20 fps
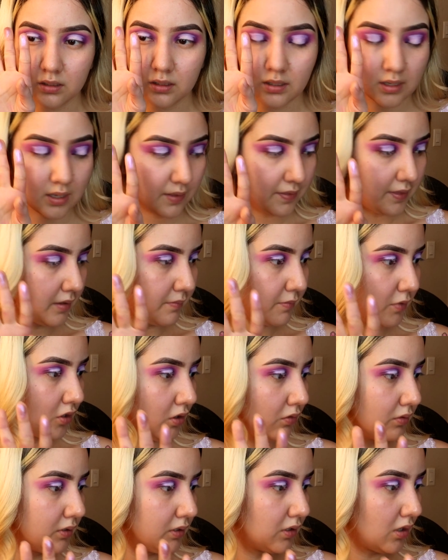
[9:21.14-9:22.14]
I think I'm gonna go
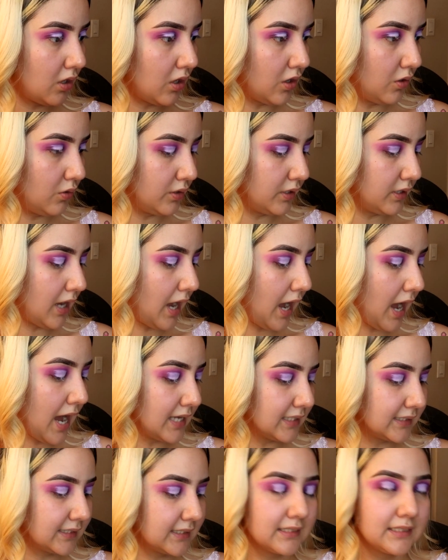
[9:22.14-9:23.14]
with, oh
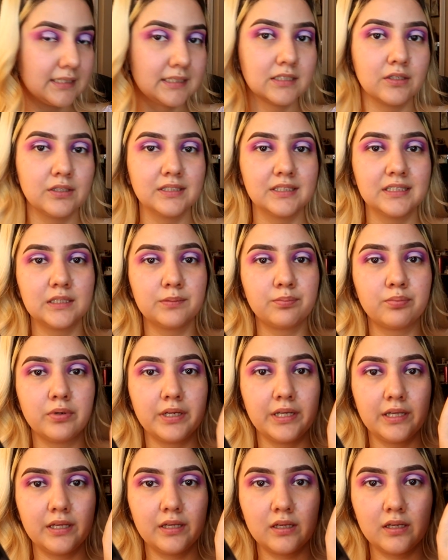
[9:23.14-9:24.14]
yes. So is this
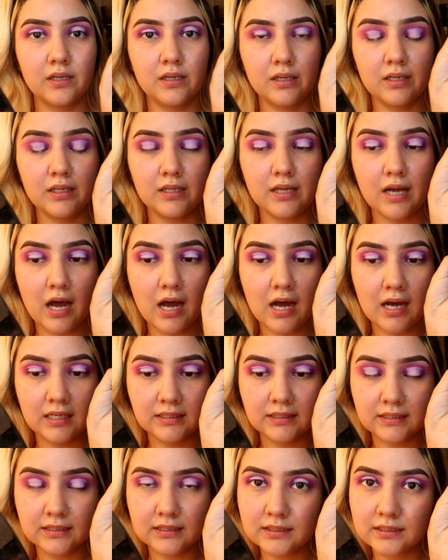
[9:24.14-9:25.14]
pretty? Yes.
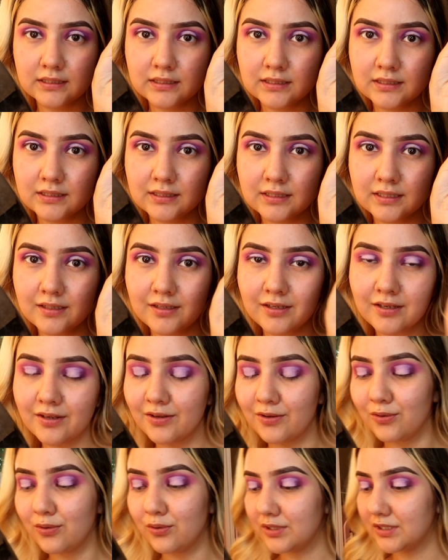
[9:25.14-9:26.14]

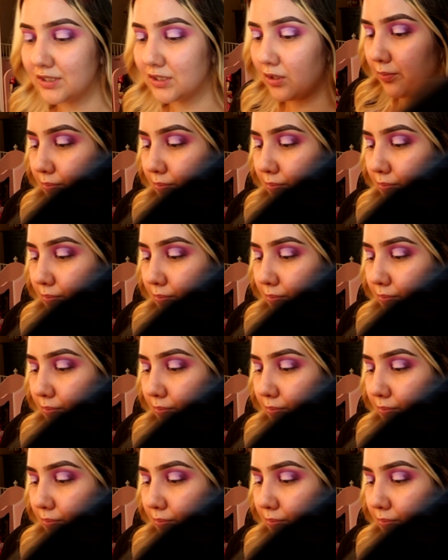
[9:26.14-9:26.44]
Oh, so